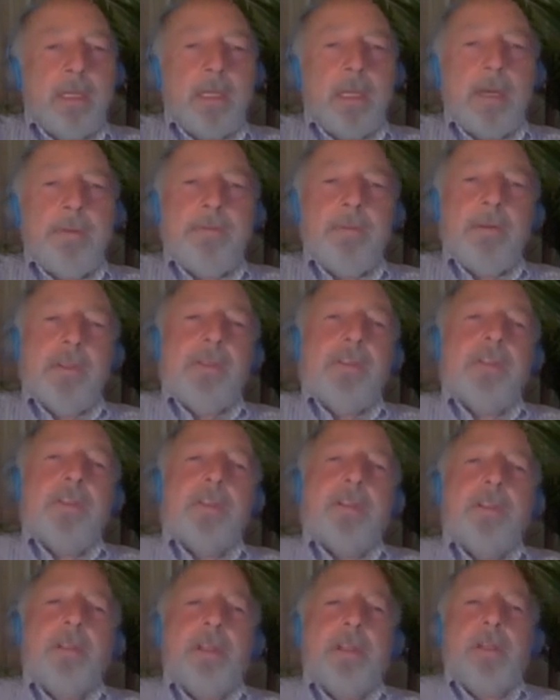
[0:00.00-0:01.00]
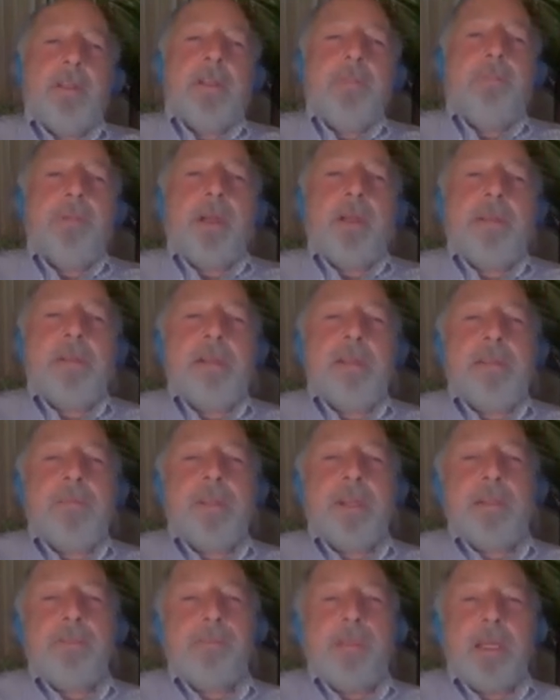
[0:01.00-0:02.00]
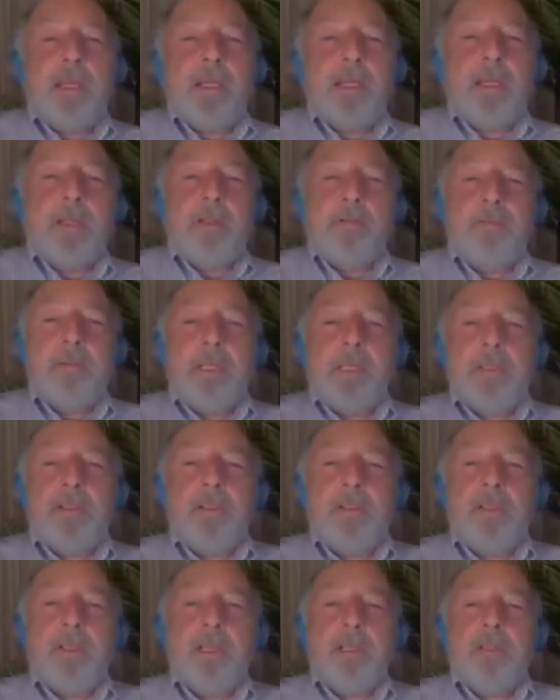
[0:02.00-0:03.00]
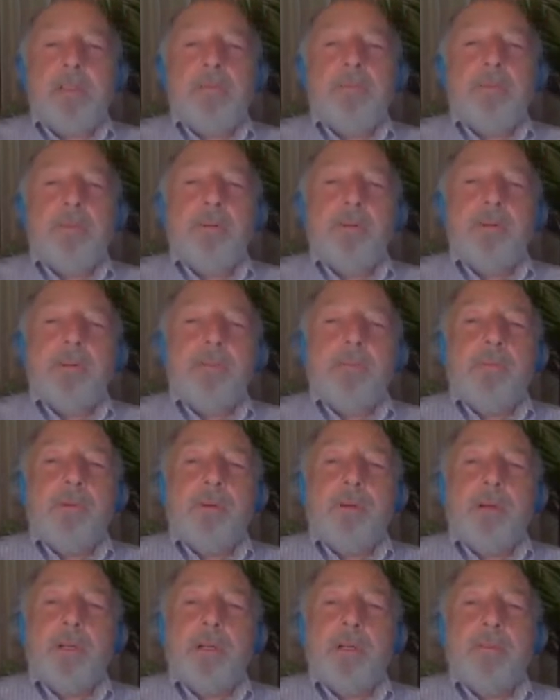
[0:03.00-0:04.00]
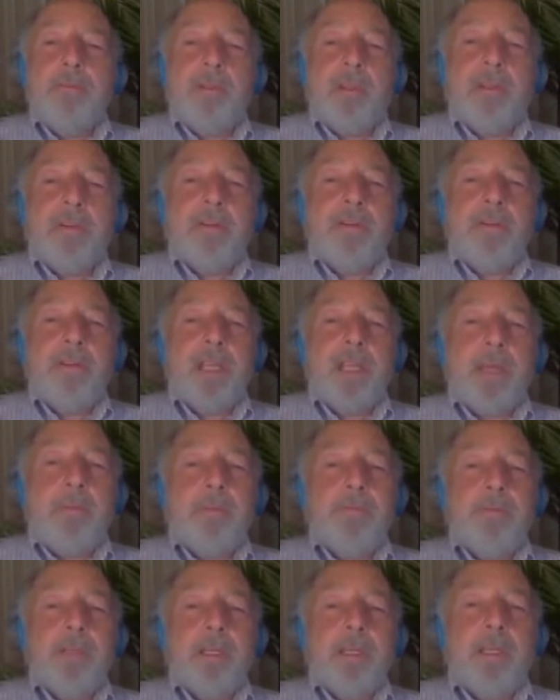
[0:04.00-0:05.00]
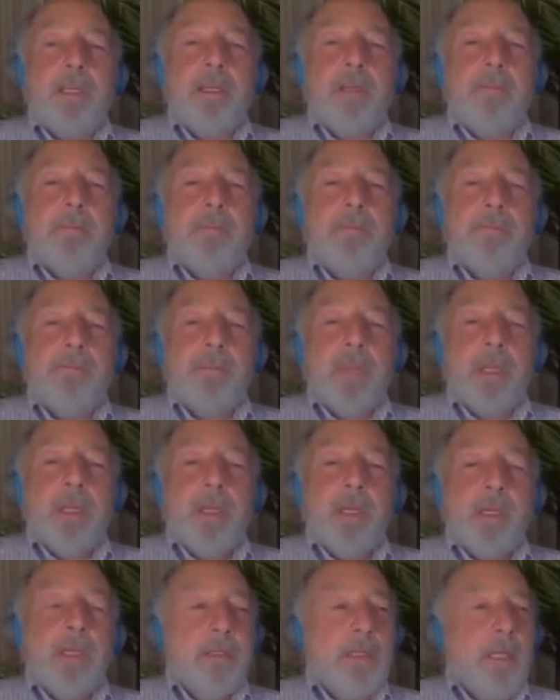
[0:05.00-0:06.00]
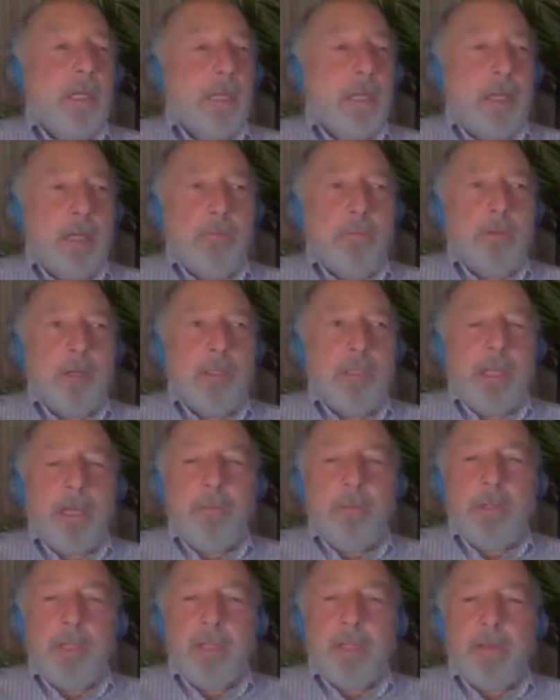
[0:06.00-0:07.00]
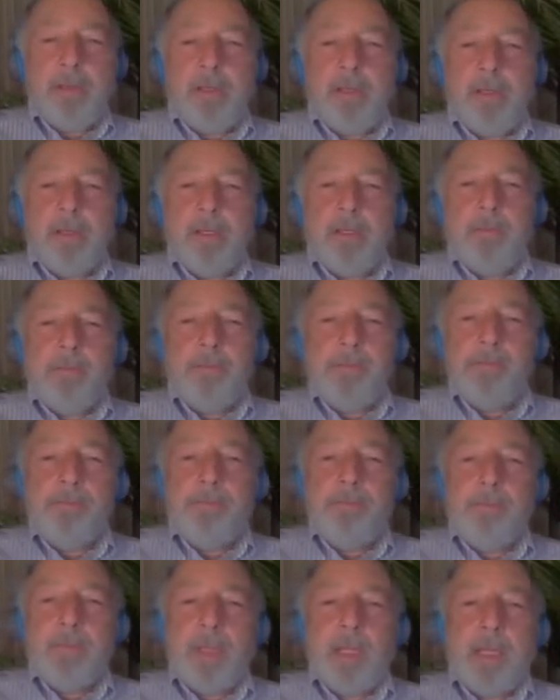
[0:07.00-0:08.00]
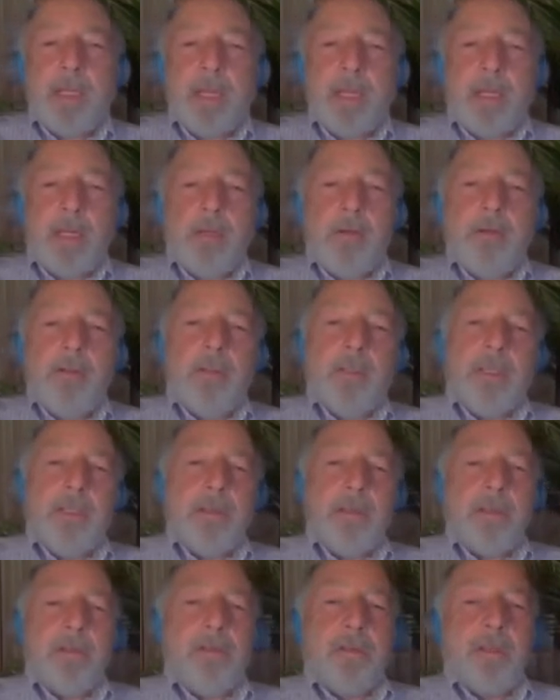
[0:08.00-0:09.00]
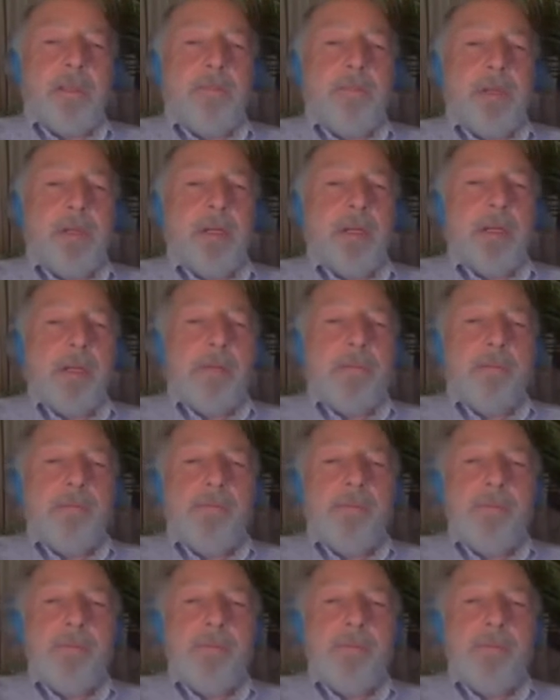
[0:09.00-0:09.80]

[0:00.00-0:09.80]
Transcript: Coverage is the process of expanding the reach into more and more of a certain type of data. Data on one company is good. Data on a whole industry is better.